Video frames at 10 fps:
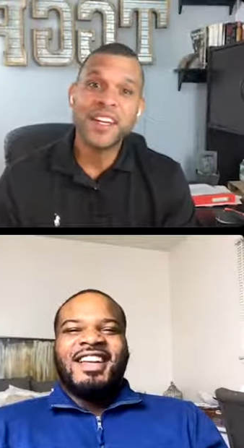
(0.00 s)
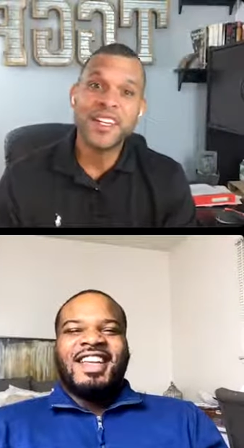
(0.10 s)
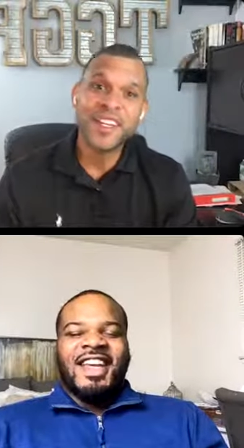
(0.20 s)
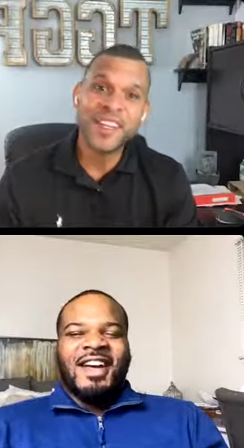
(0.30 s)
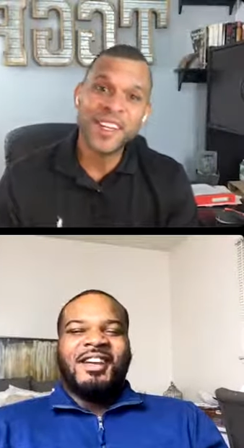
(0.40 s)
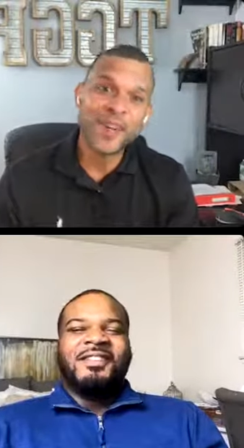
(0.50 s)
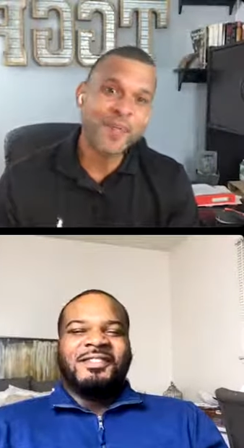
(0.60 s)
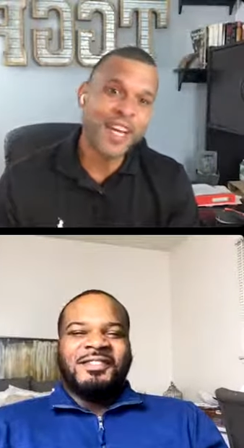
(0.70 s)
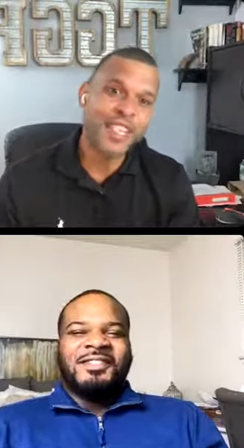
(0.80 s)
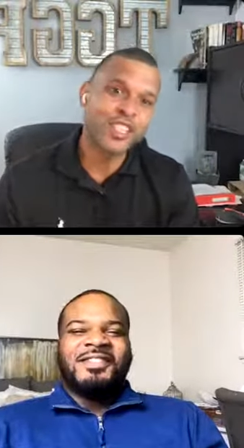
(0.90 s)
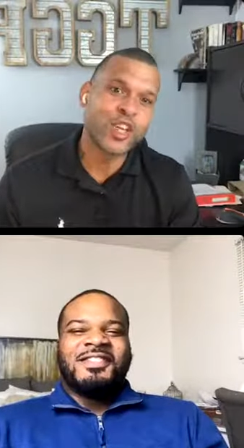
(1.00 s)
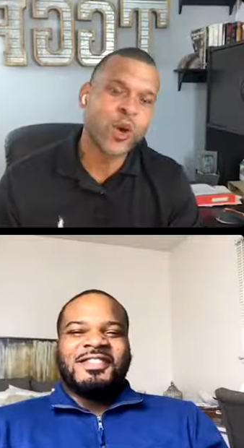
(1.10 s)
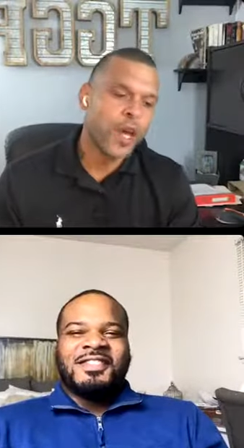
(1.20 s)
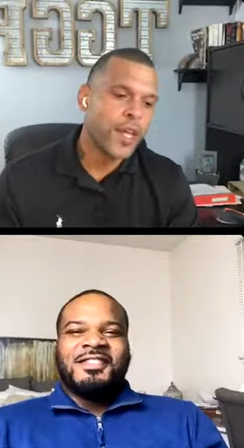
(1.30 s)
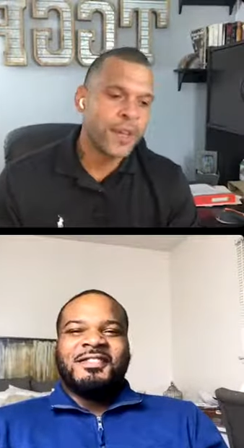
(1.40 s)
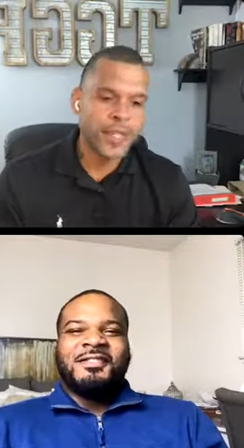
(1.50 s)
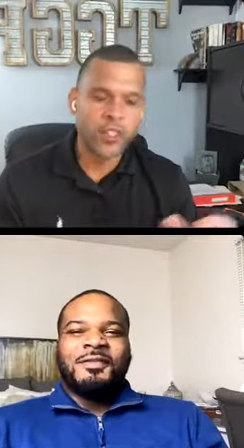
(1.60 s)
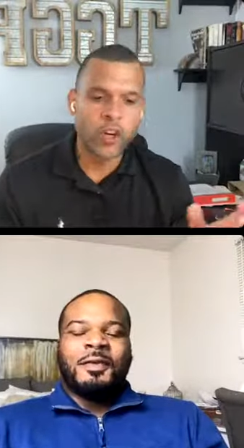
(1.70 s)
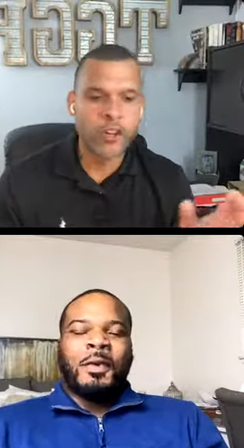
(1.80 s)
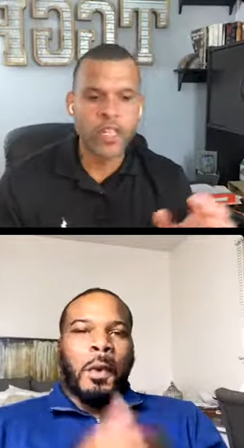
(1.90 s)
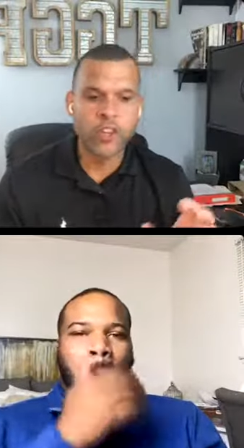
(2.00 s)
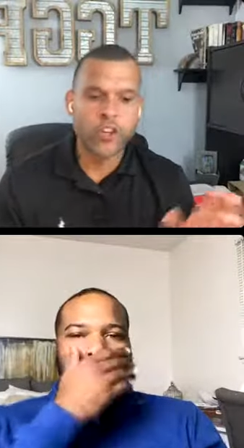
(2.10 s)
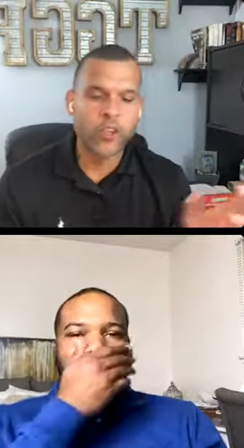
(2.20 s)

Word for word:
Speaker 1: Yeah. You know what I mean? So these are these are